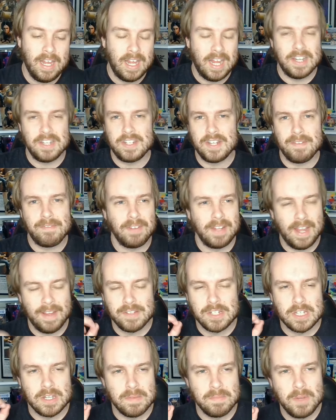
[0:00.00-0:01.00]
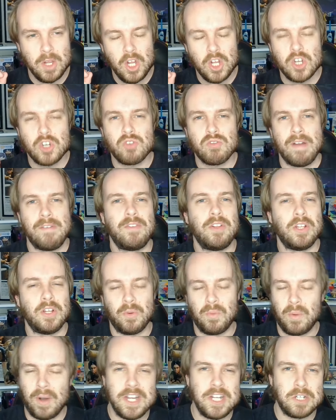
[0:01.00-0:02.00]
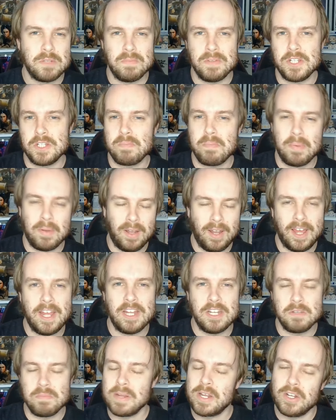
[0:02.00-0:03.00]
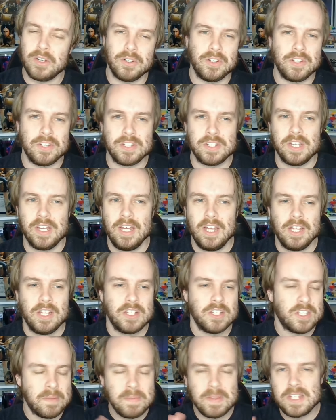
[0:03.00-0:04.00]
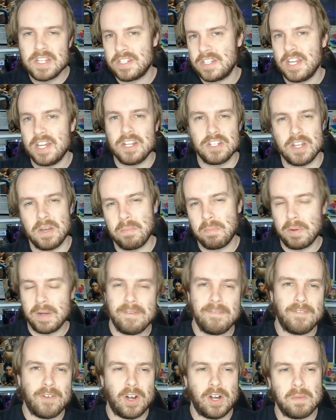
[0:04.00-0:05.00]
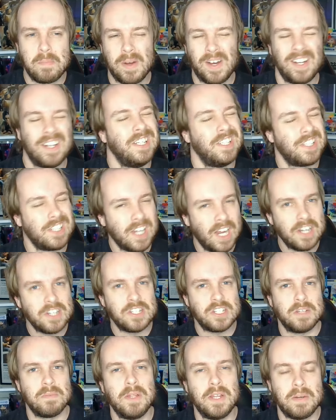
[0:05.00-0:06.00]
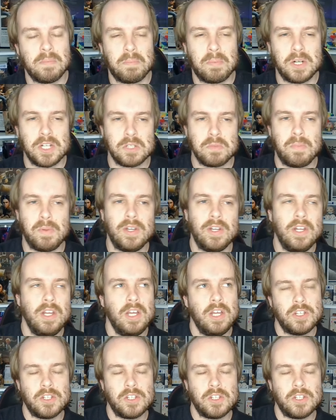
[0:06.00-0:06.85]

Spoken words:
And definitely have some travel arrangements planned because some of these theaters are pretty far apart. It's kind of similar to Brisbane.